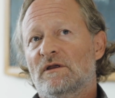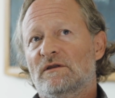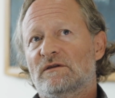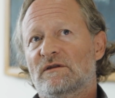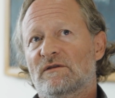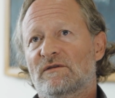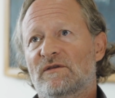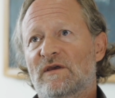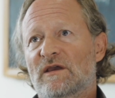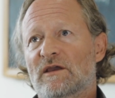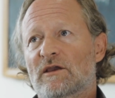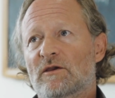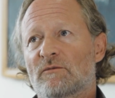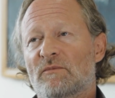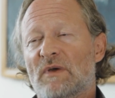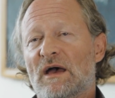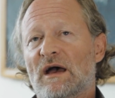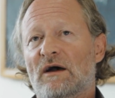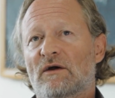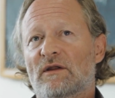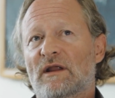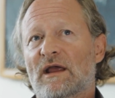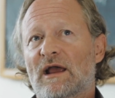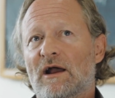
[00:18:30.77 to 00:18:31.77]
to think
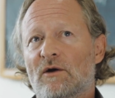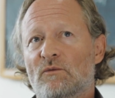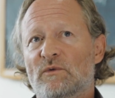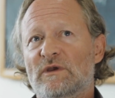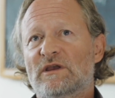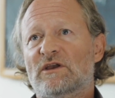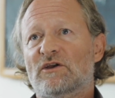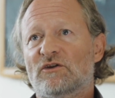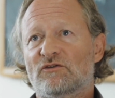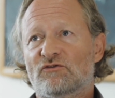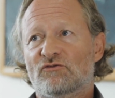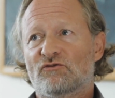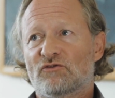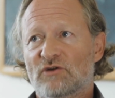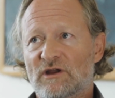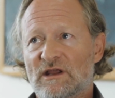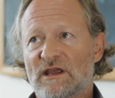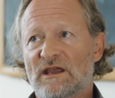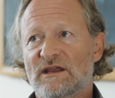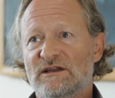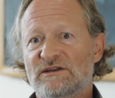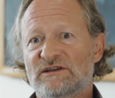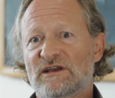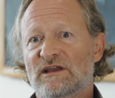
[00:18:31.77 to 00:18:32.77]
about how we could
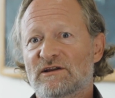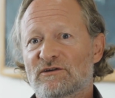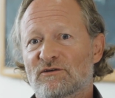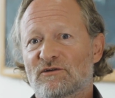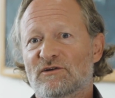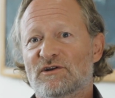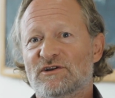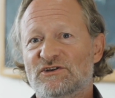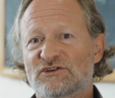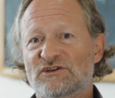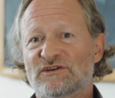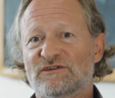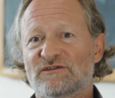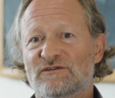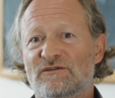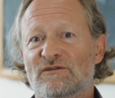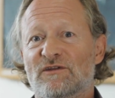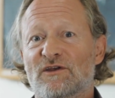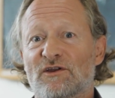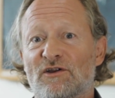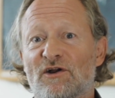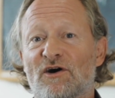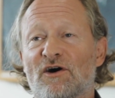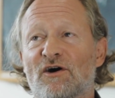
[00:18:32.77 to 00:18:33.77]
create technologies
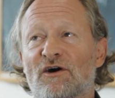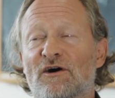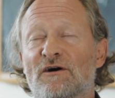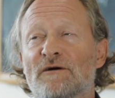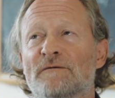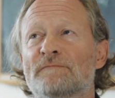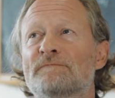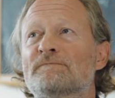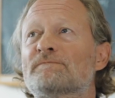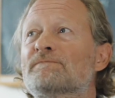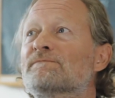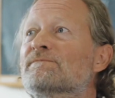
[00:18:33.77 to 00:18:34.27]
that are